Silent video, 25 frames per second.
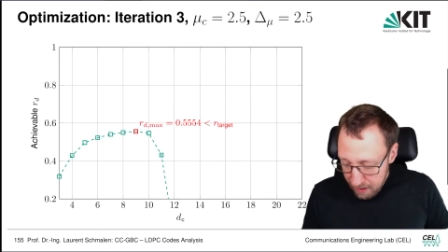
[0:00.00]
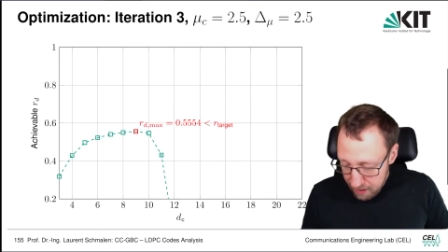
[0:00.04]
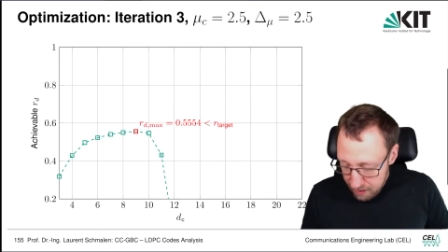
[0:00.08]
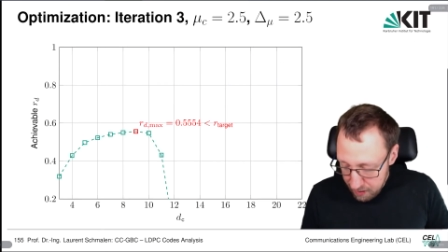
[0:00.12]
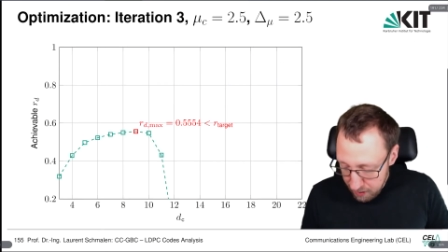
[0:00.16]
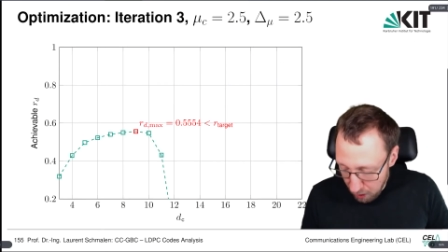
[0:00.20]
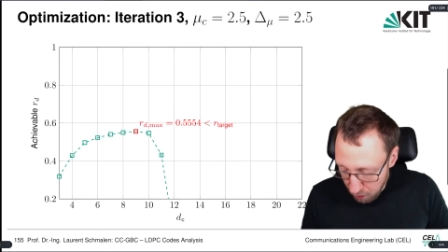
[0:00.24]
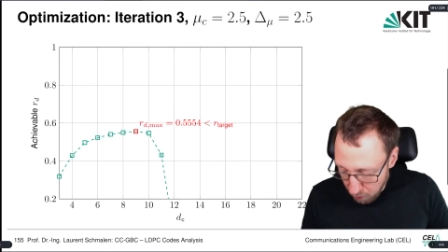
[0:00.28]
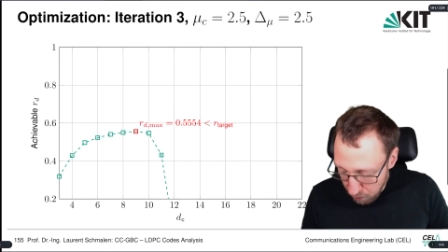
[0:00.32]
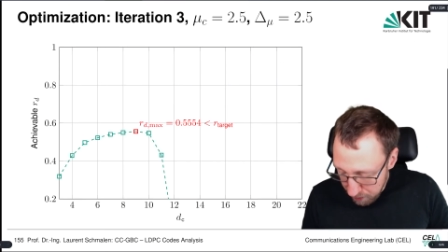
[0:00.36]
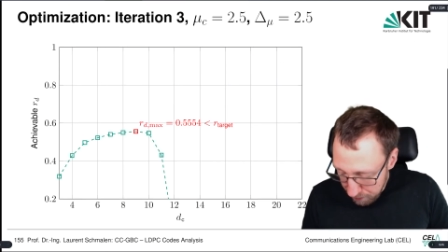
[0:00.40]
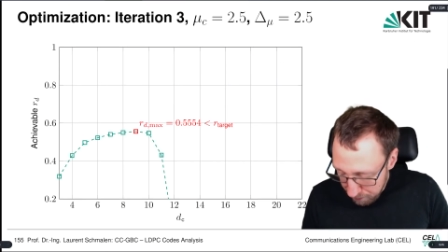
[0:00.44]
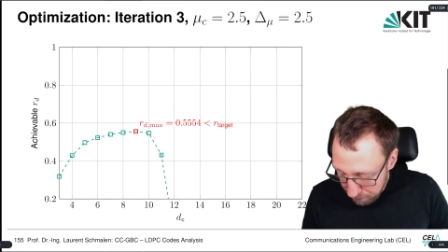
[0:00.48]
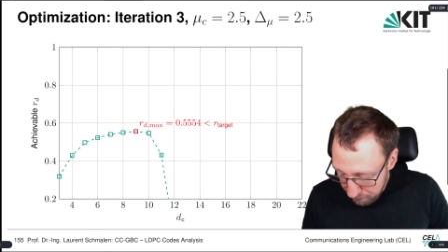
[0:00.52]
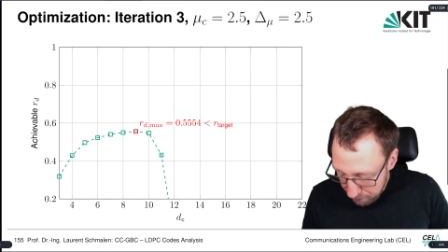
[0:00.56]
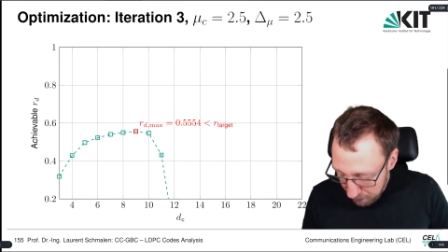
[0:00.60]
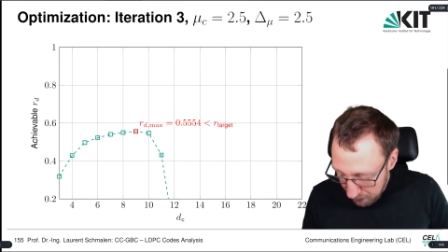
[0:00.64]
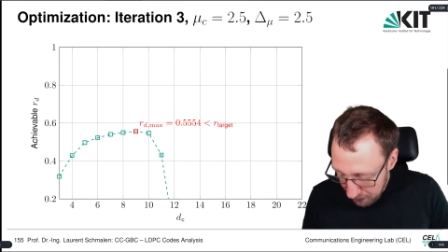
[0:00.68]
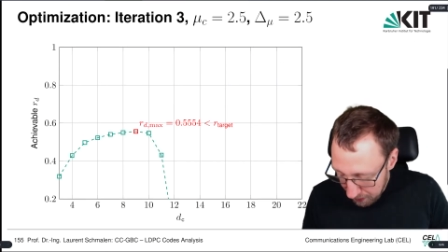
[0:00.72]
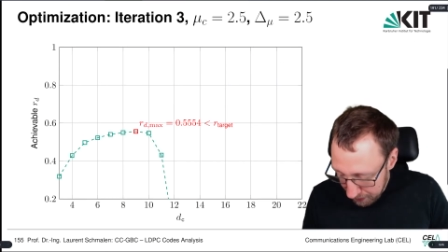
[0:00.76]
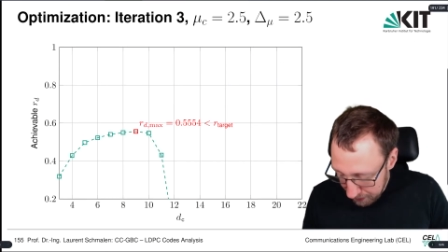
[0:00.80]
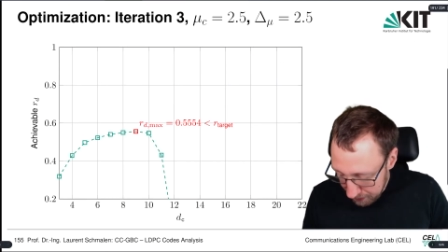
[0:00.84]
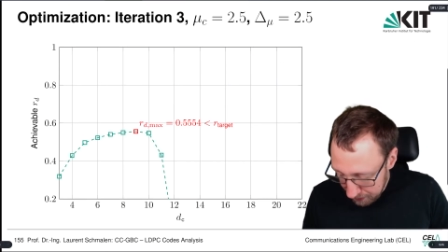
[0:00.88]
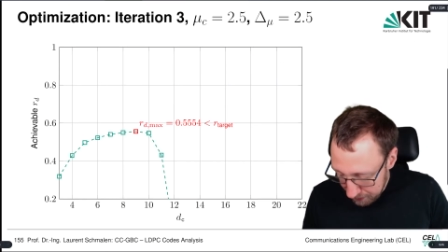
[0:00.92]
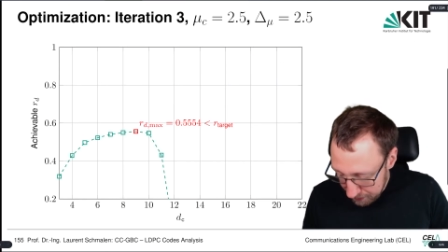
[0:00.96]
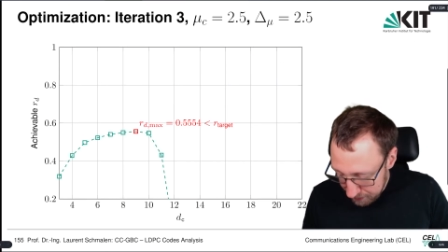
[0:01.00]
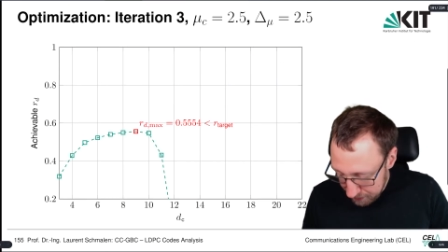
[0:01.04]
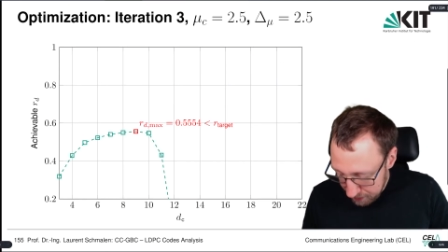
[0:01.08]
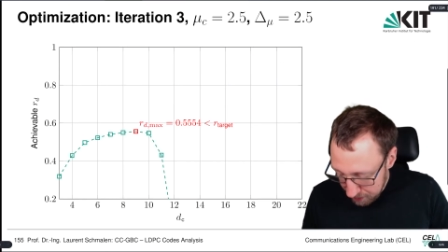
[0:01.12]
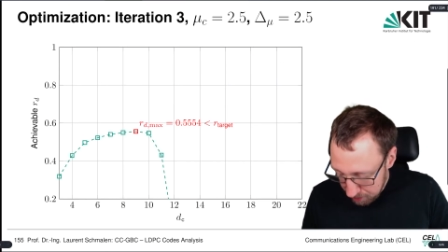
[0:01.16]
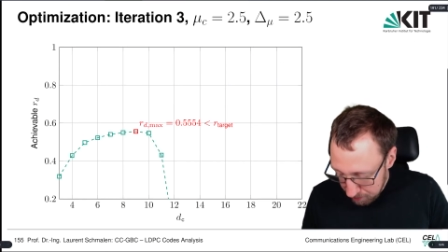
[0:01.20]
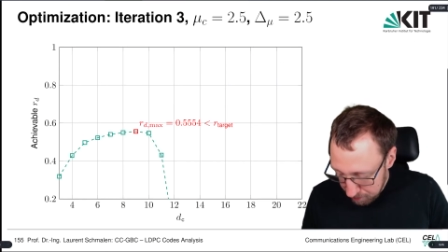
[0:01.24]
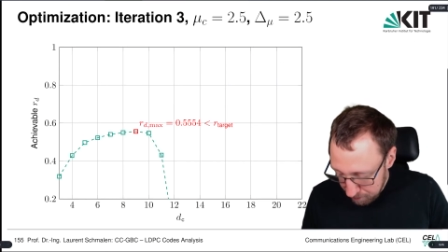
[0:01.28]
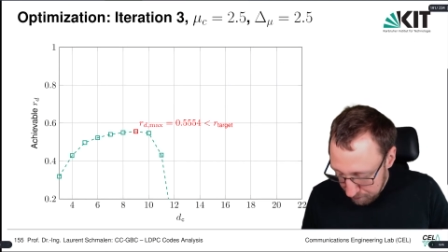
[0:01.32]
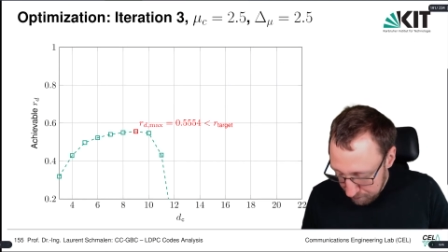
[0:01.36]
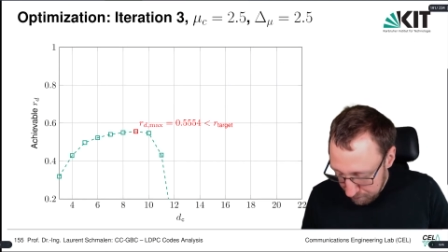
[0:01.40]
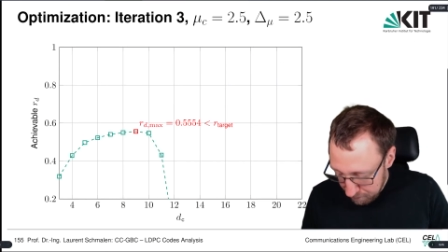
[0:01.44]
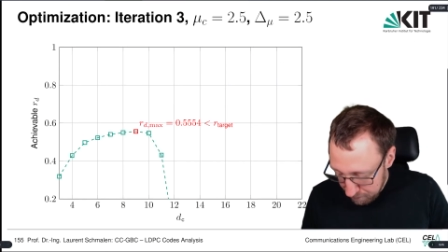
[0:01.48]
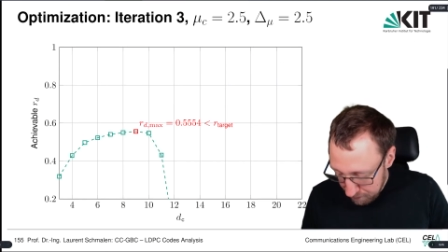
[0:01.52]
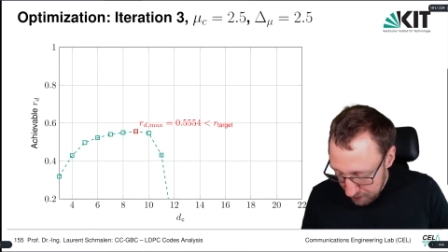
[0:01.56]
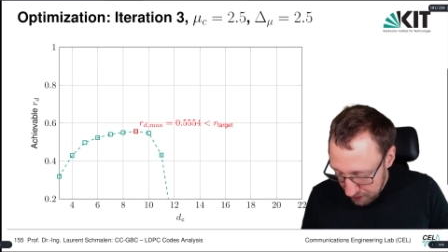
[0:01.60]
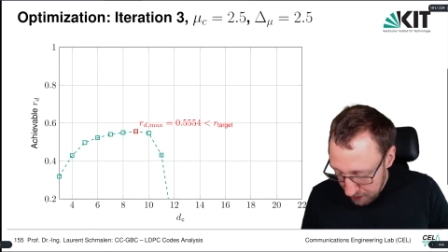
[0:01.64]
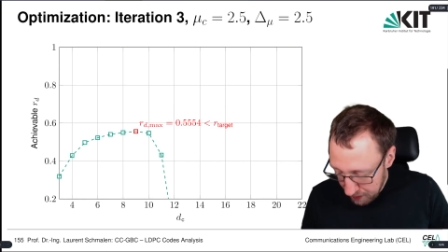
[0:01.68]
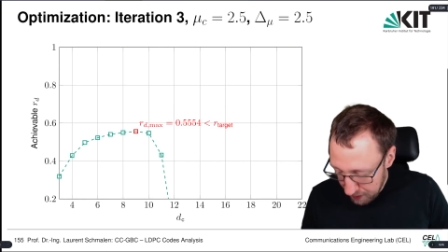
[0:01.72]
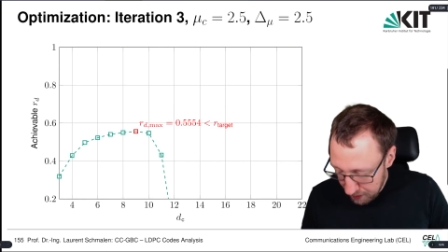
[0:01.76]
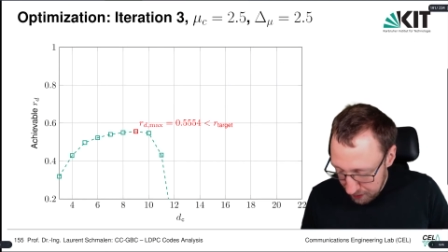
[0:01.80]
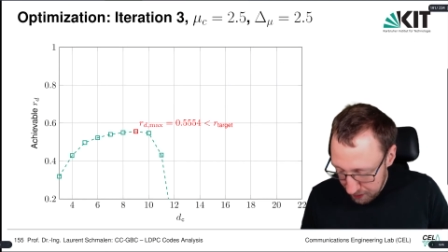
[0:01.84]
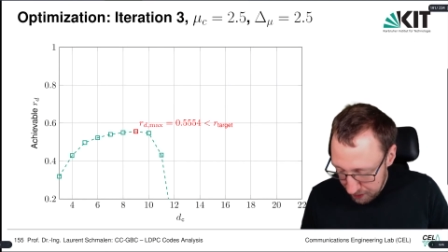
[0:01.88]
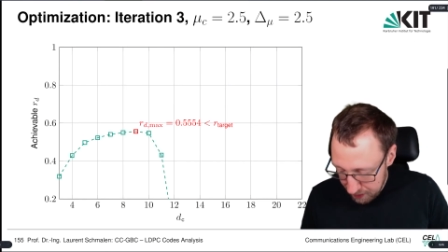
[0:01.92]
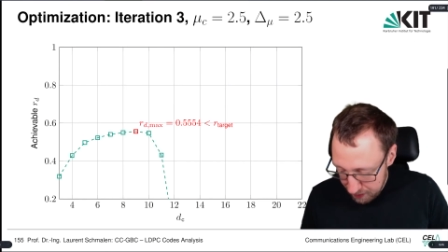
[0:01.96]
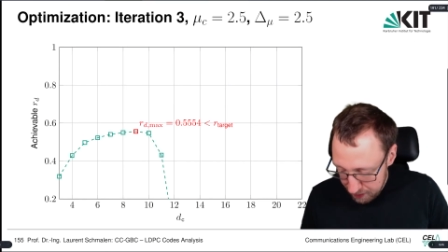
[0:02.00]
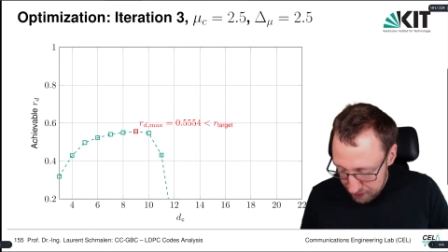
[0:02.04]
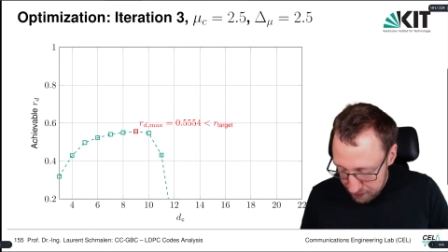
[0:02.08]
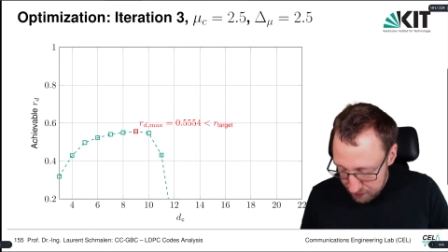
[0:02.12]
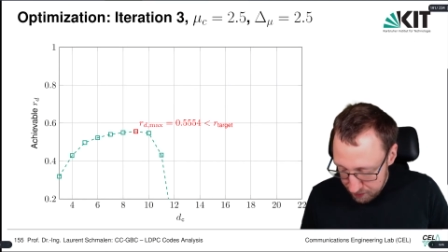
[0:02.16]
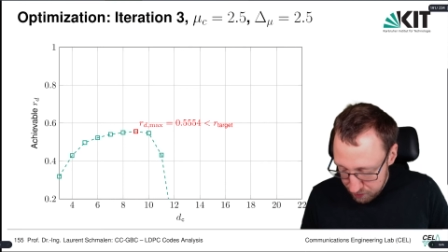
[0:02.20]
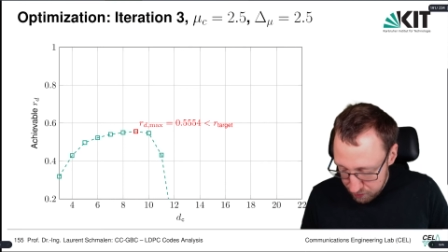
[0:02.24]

Now we find a